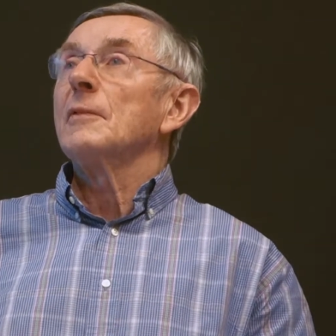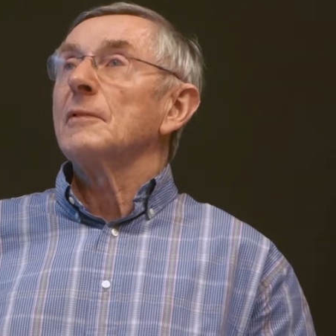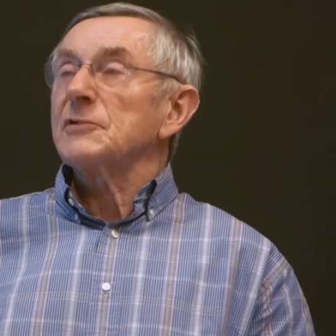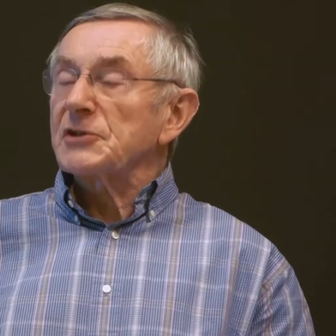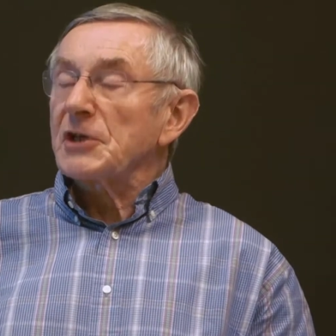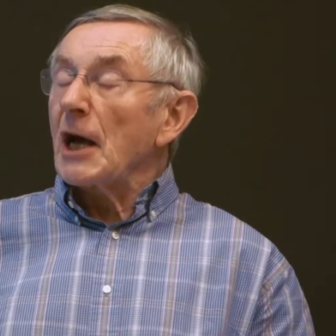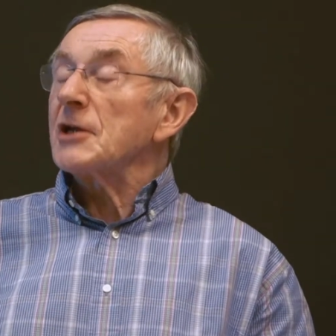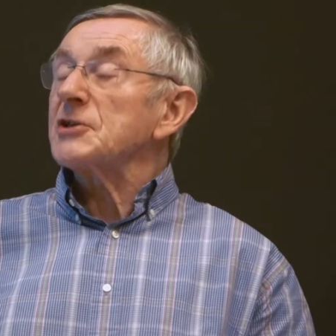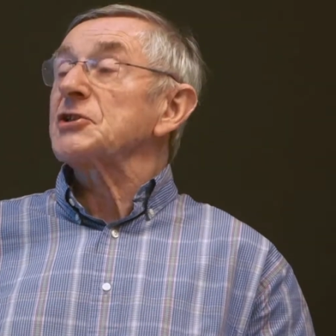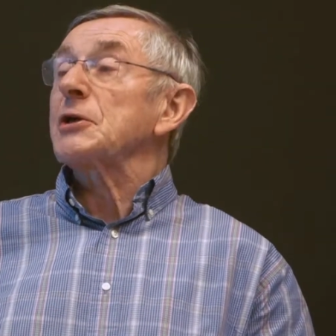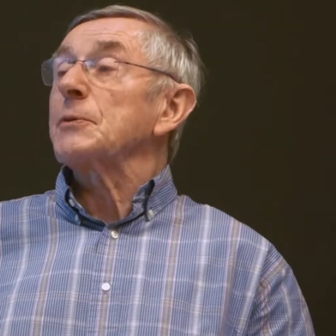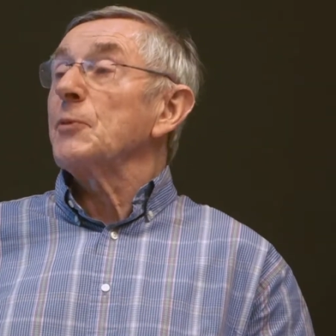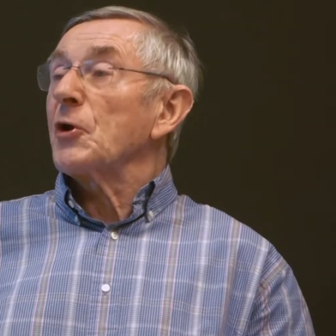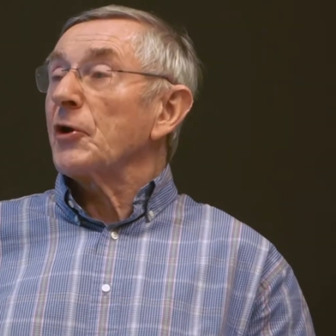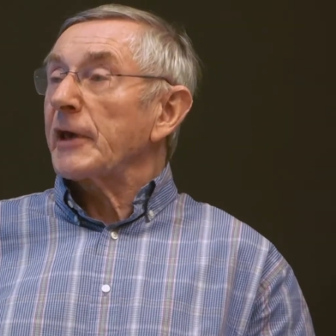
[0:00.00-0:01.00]
science
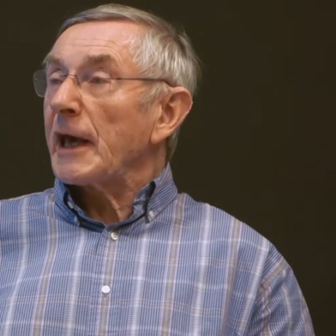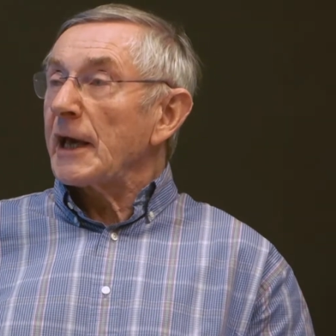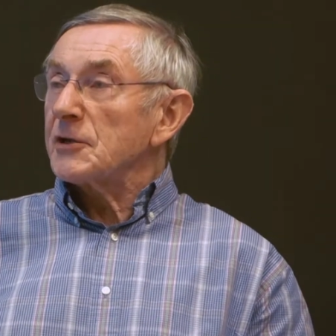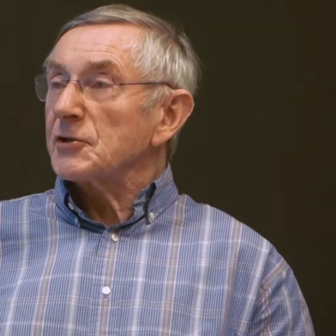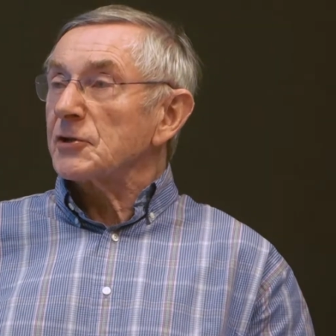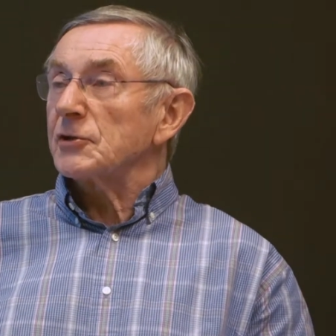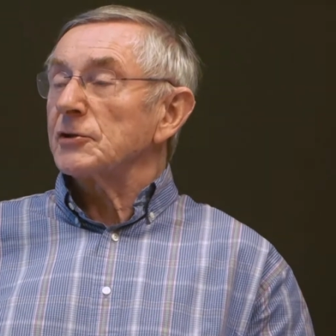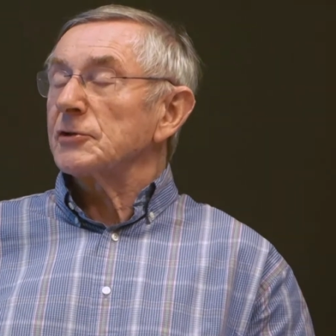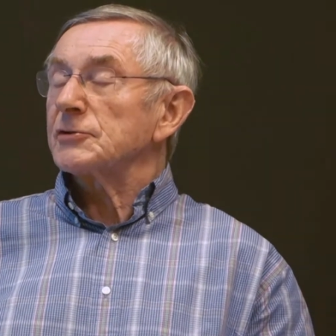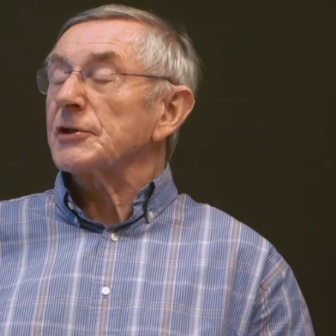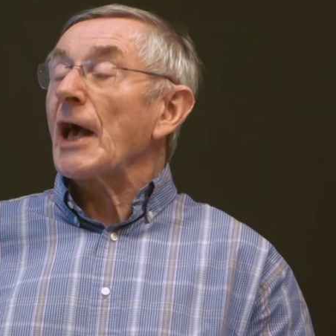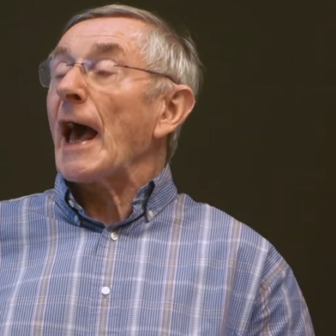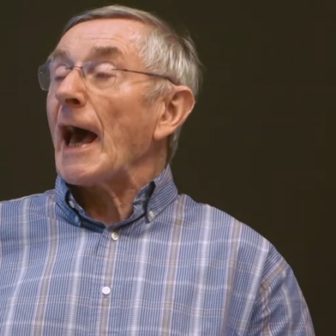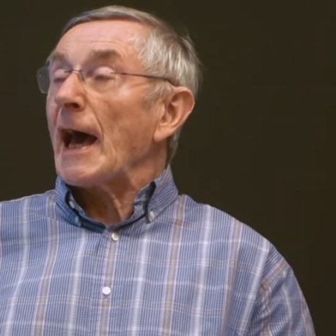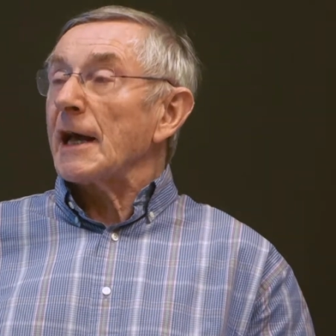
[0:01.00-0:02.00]
communicators
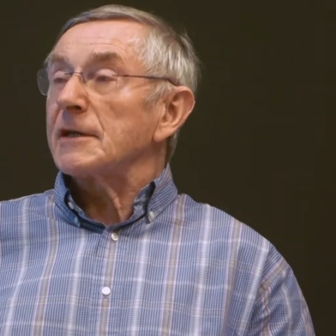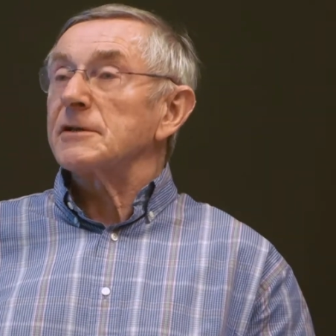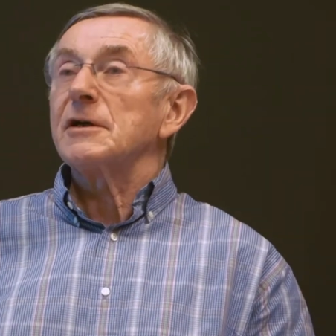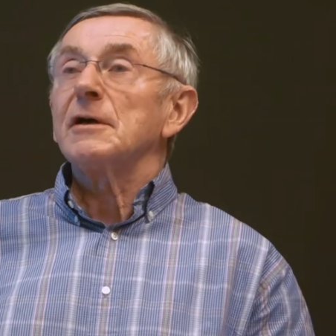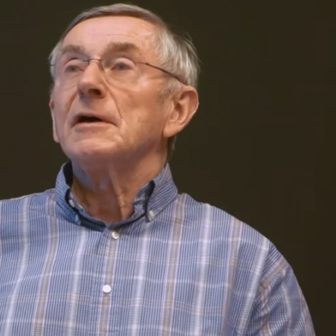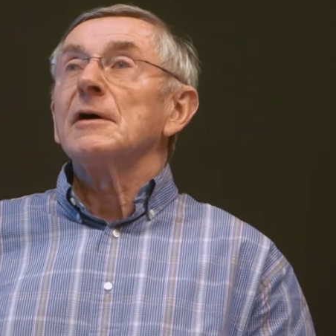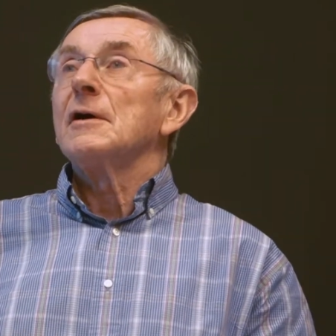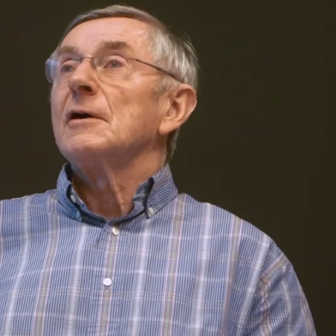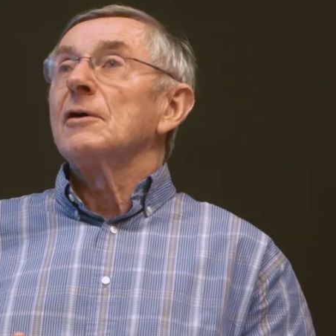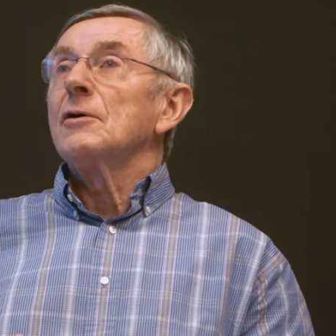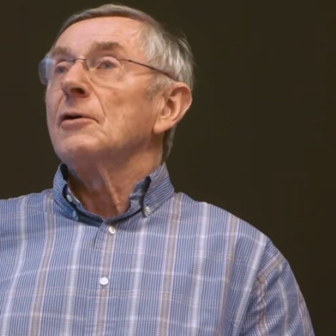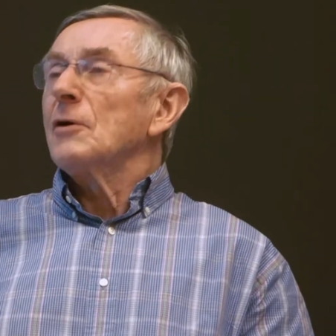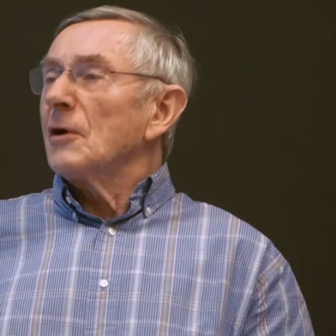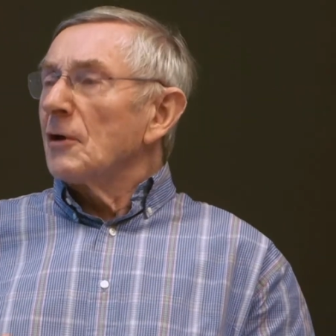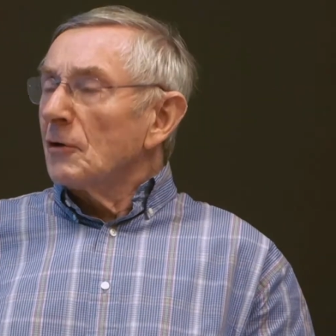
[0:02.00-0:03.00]
had
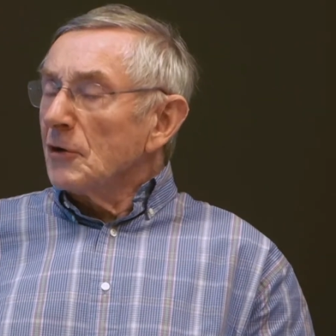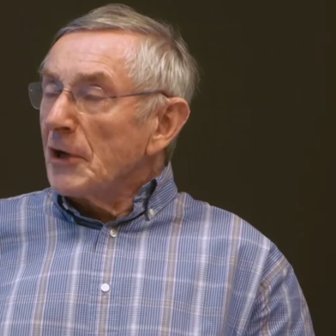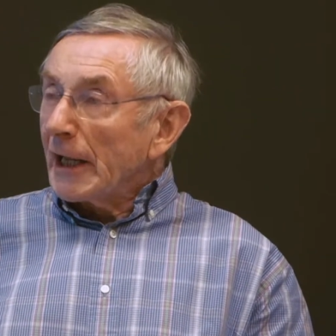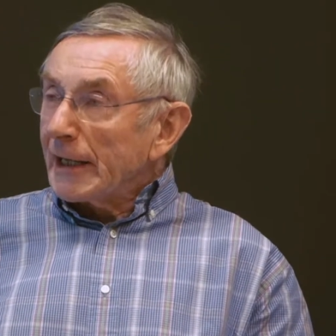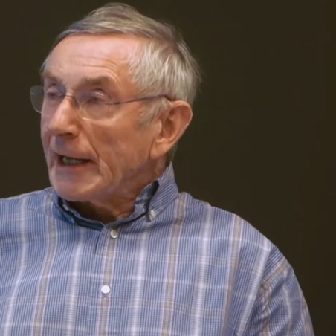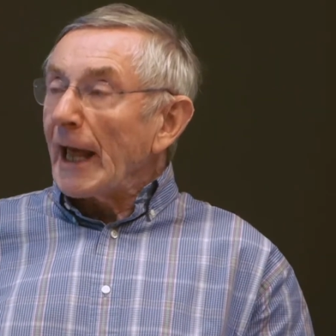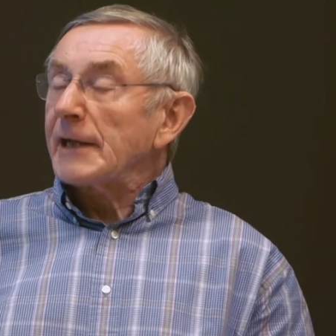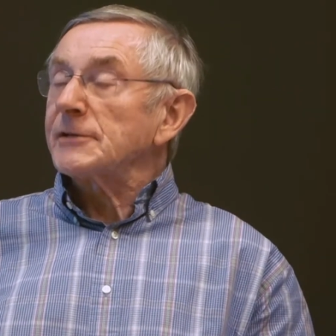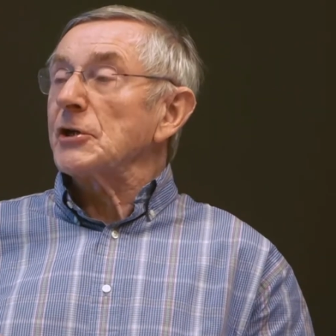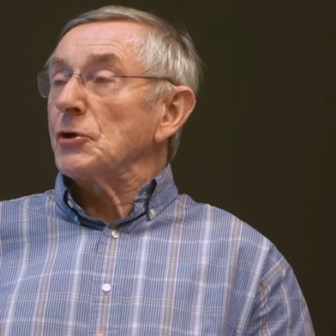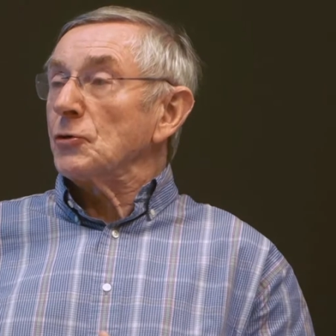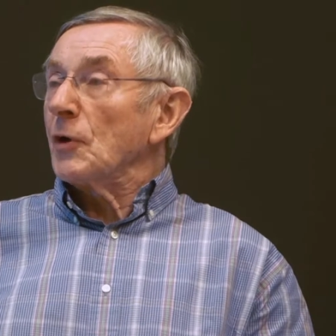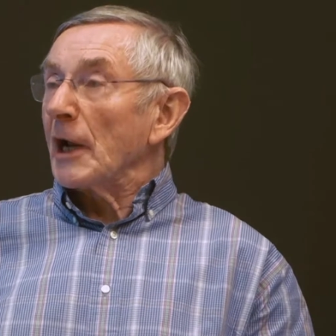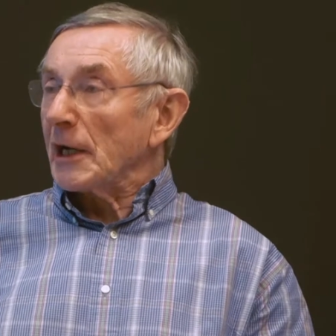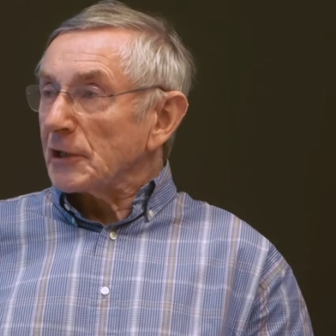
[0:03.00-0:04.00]
neglected
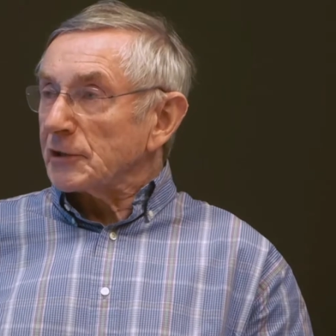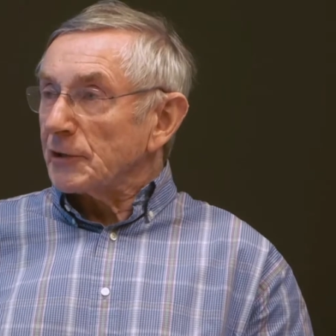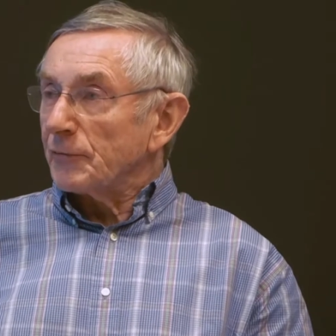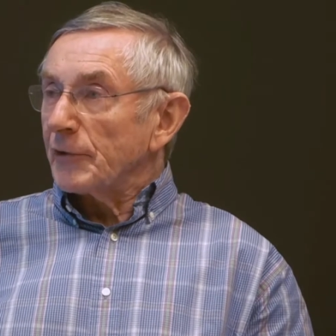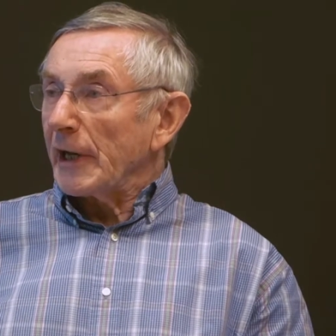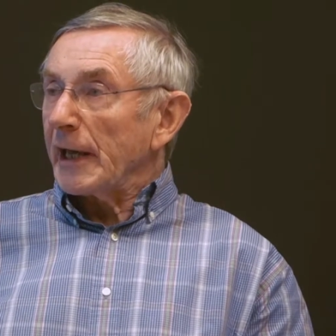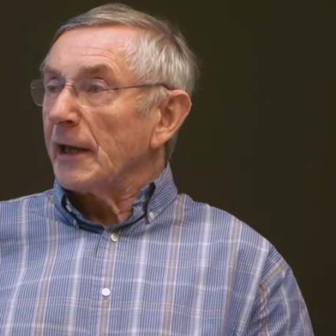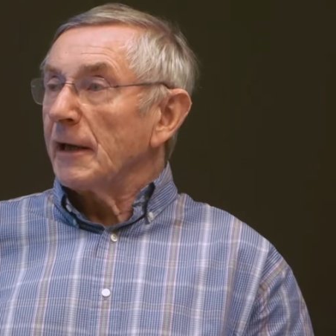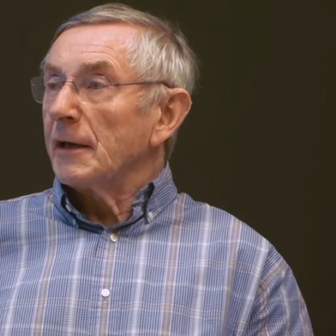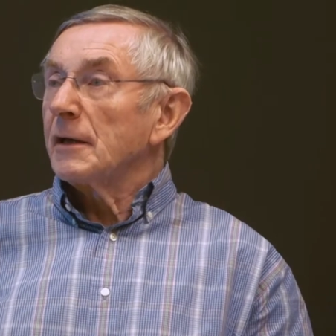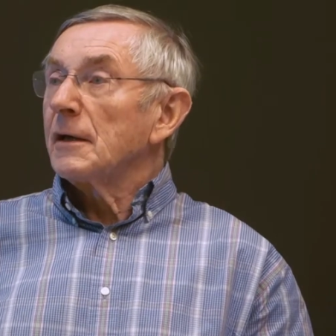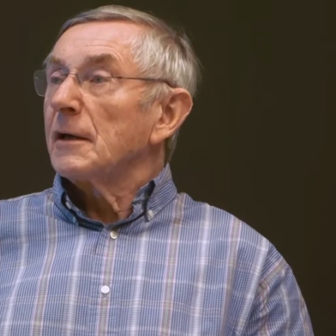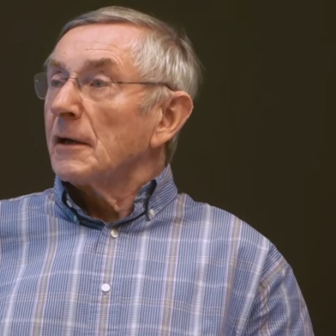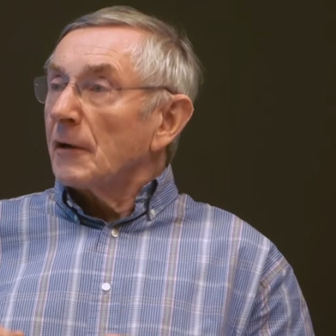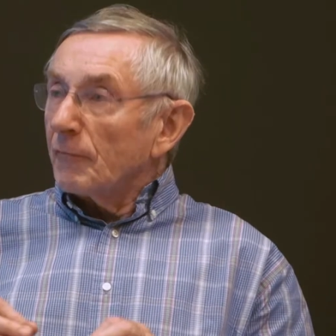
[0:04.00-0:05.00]
relatively,
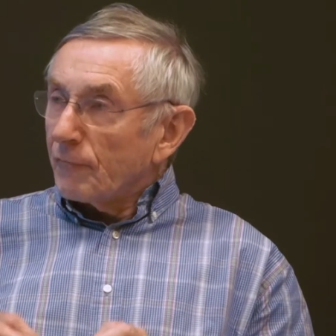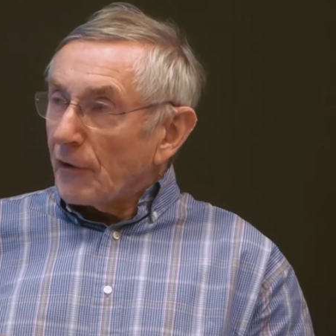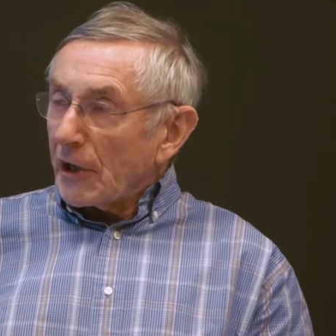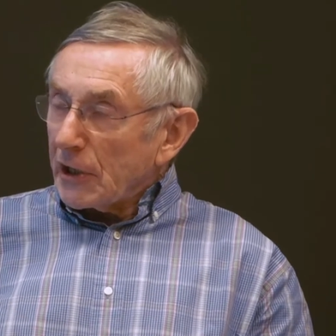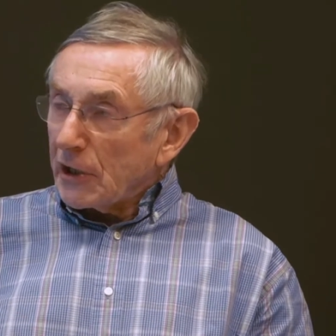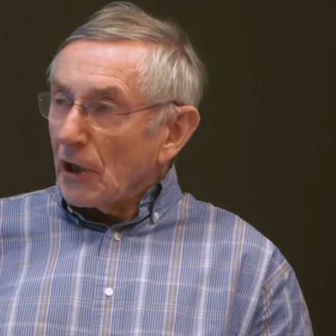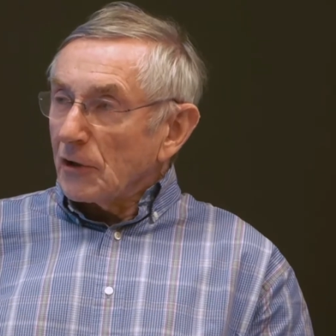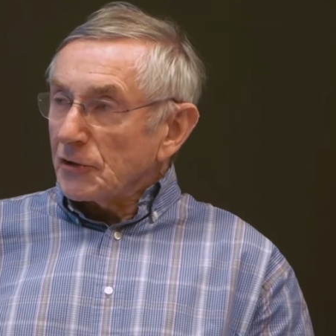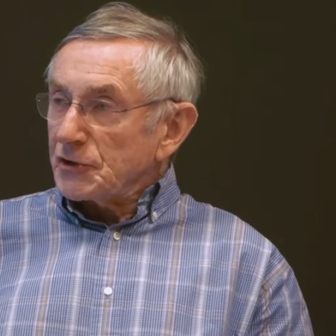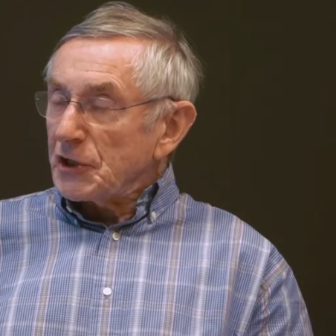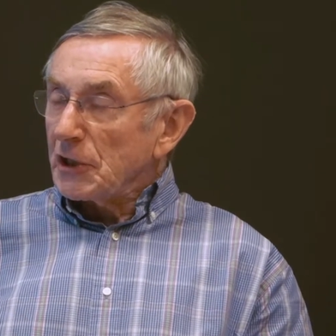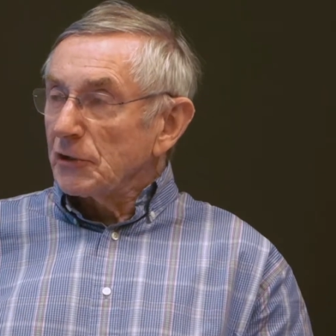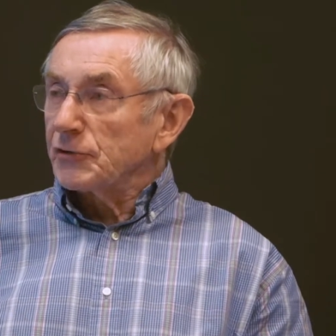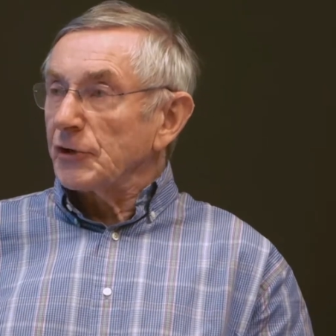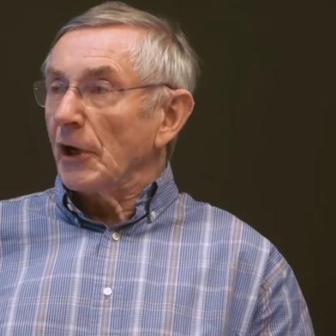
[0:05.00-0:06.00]
very young
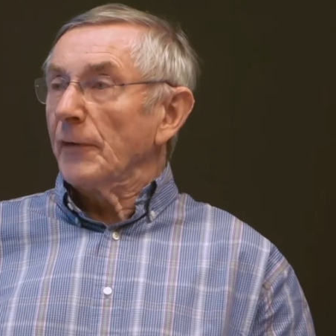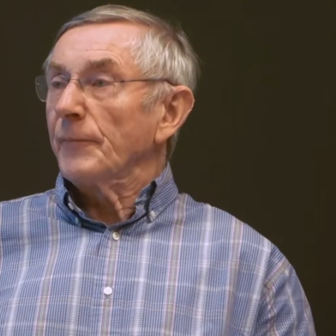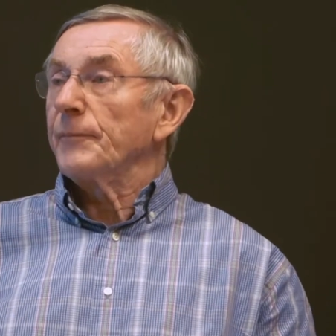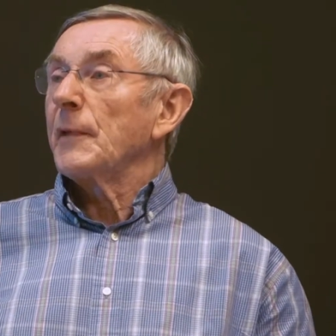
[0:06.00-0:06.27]
children.